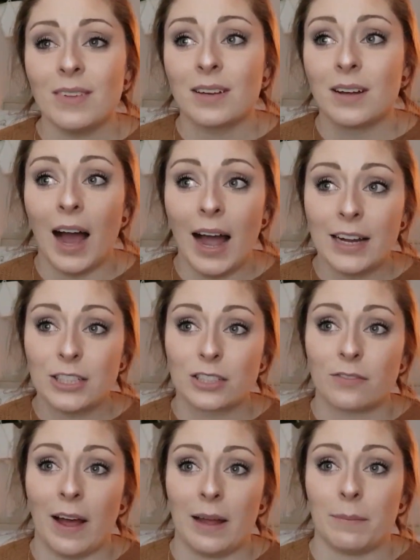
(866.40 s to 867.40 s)
I just
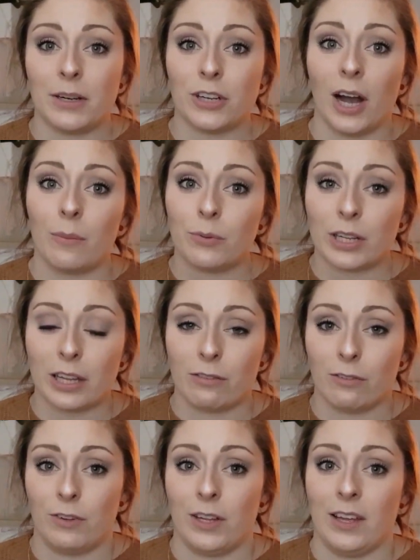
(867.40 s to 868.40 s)
find my job really
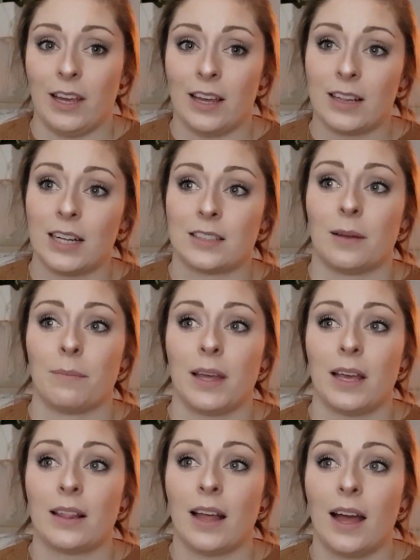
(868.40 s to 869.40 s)
fulfilling, and that's
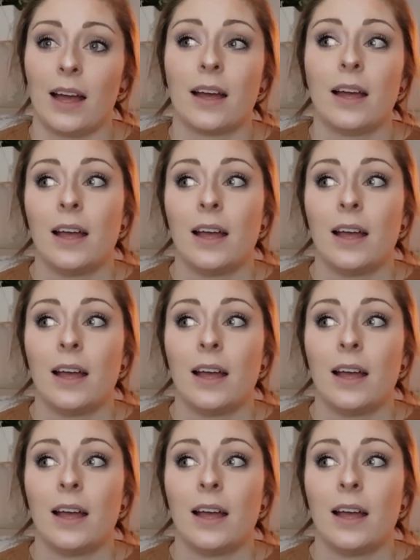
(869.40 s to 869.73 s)
something that